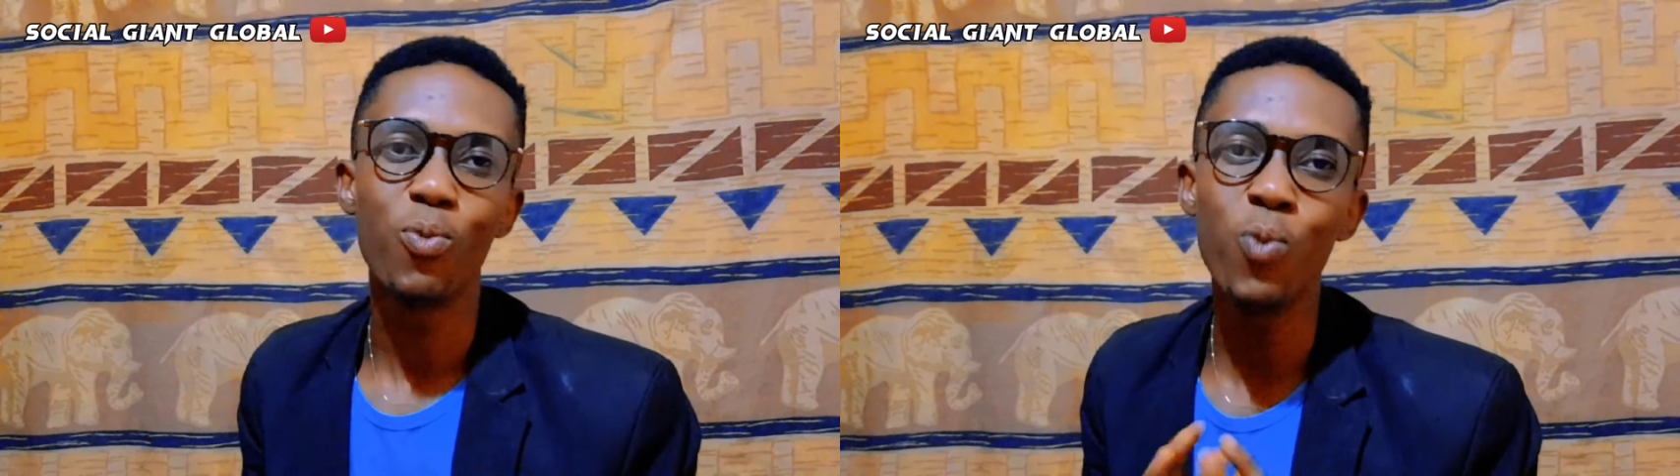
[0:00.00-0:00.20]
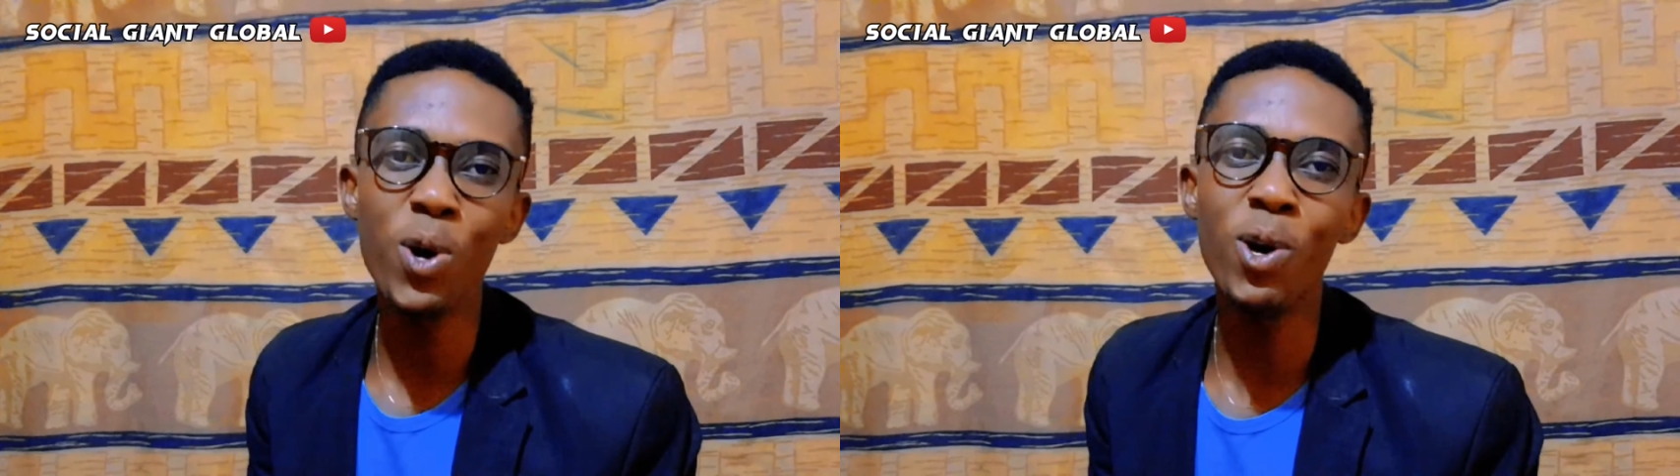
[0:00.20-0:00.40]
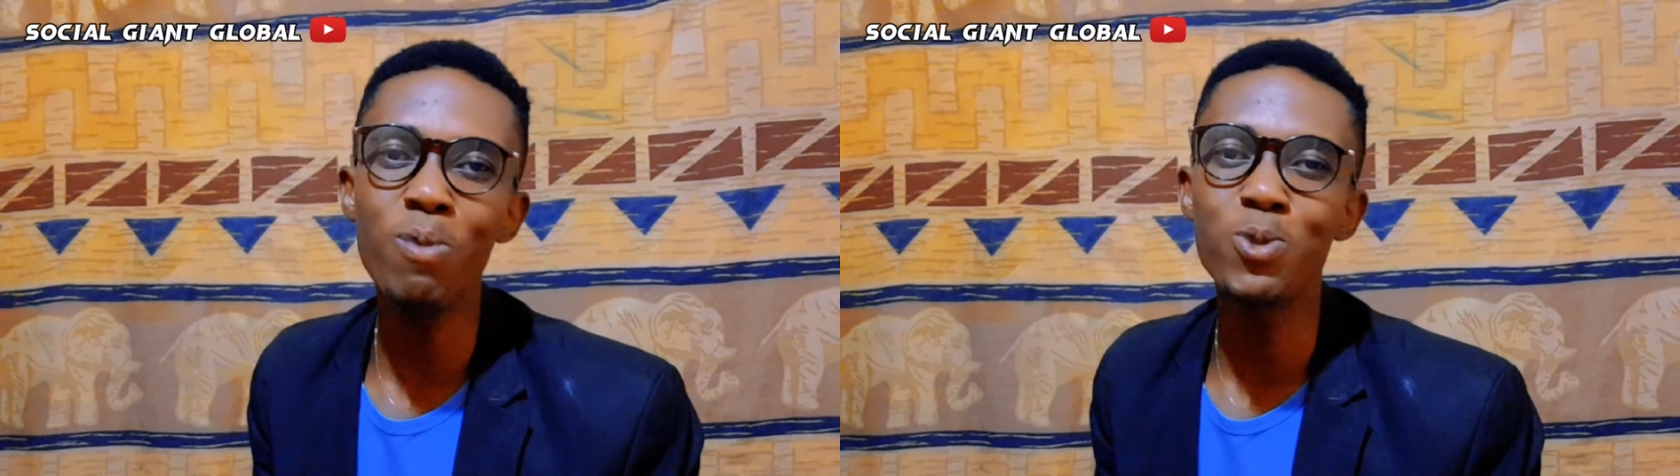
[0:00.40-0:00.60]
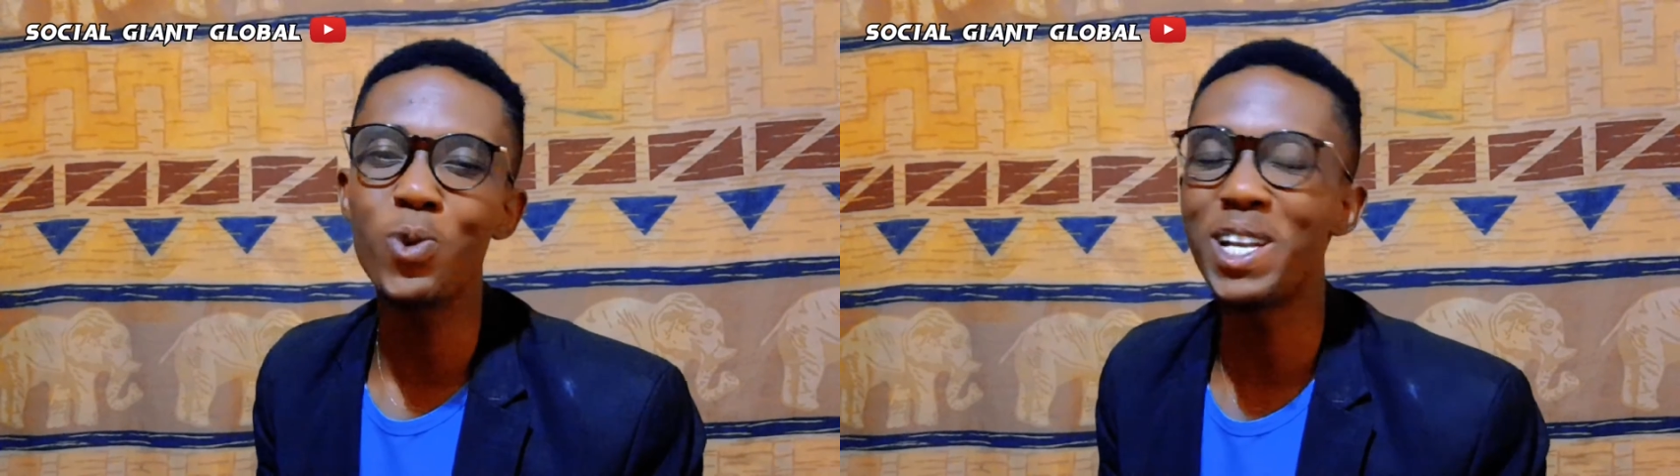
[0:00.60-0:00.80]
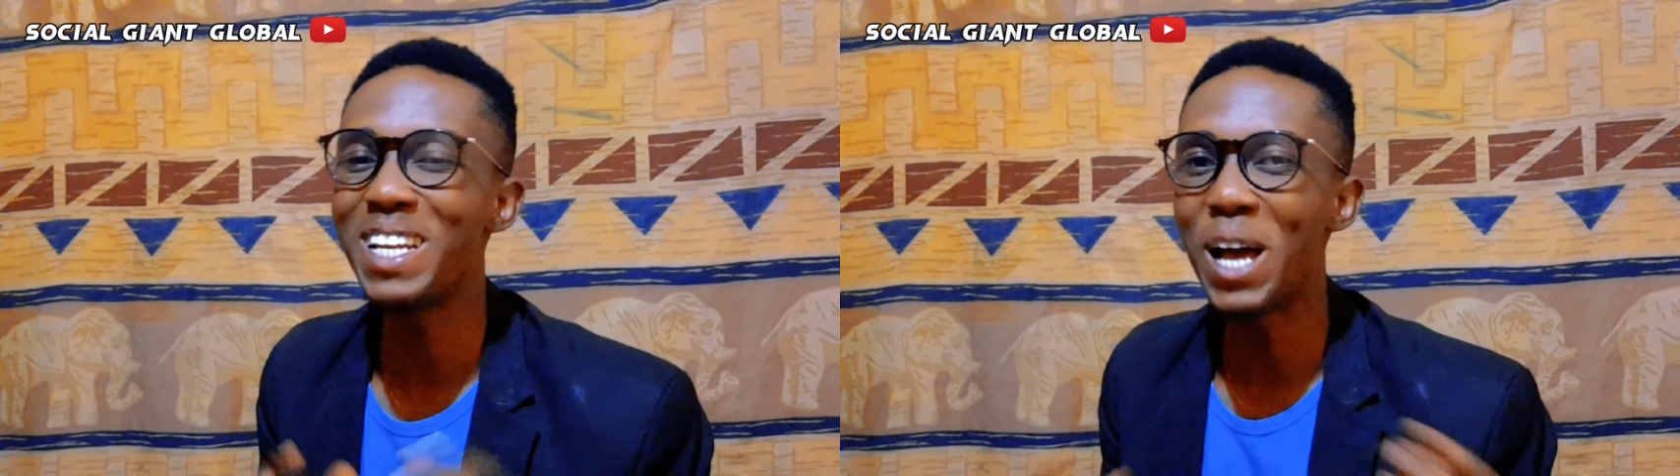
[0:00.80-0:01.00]
welcome to
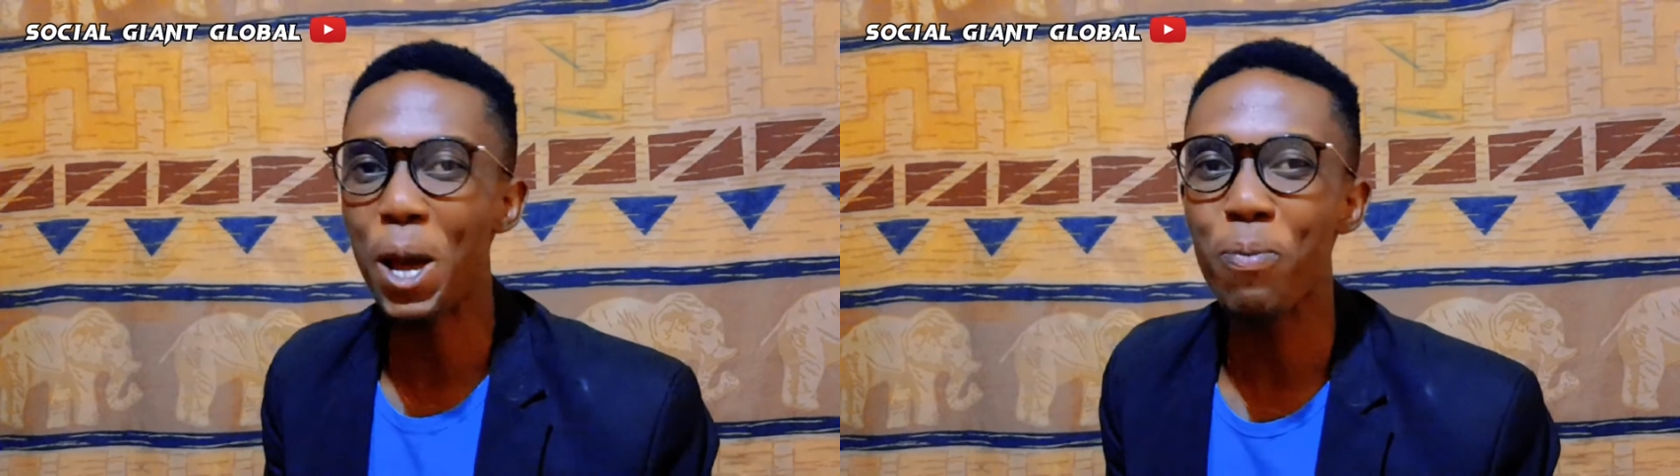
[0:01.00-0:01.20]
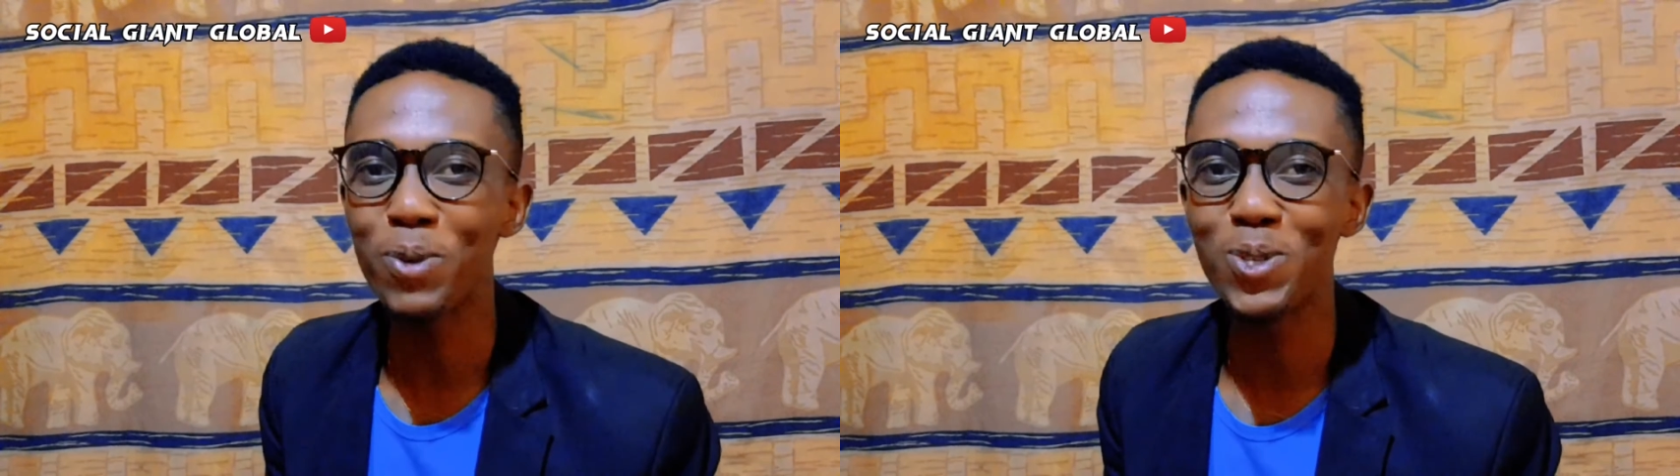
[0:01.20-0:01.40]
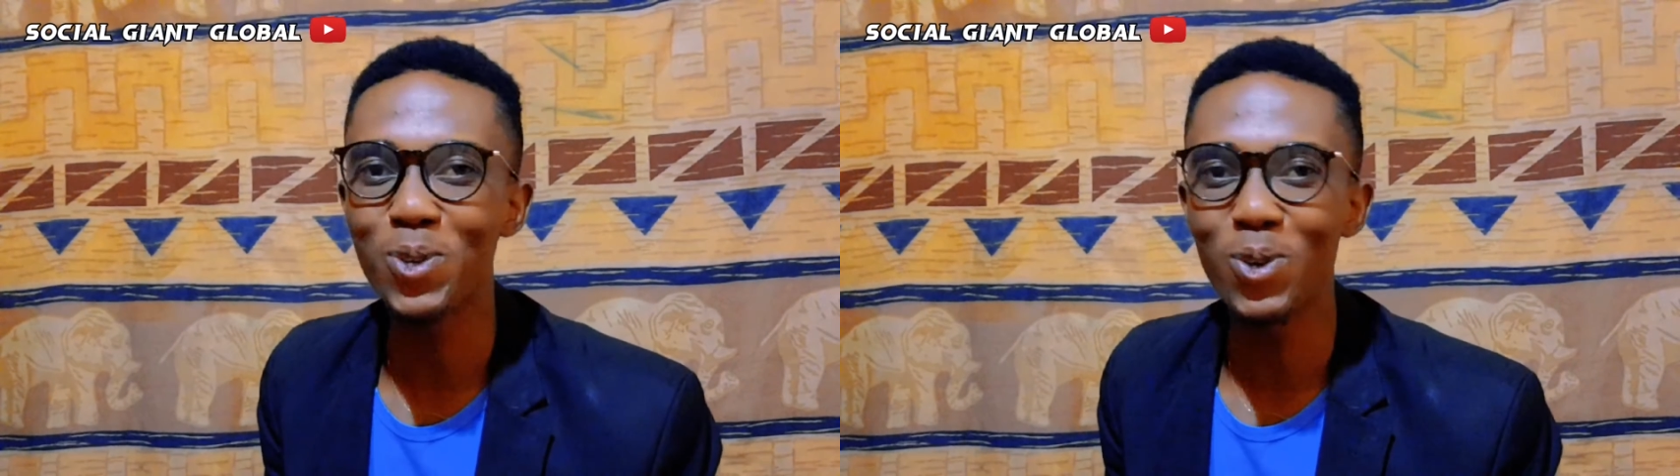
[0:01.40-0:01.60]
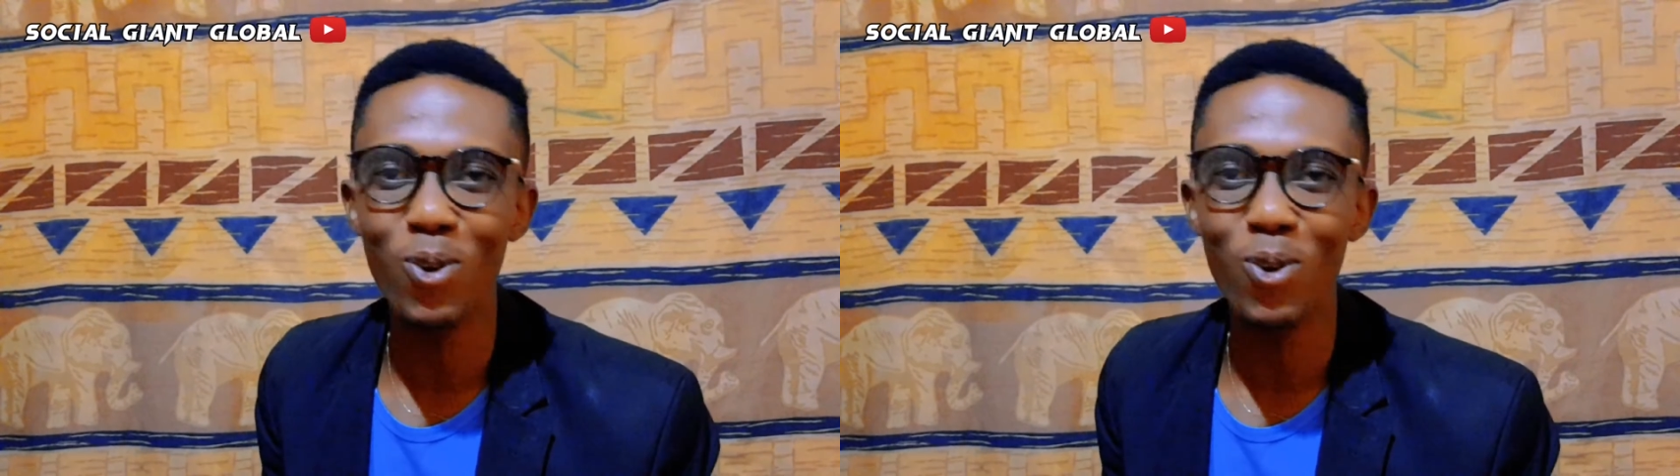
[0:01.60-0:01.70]
another episode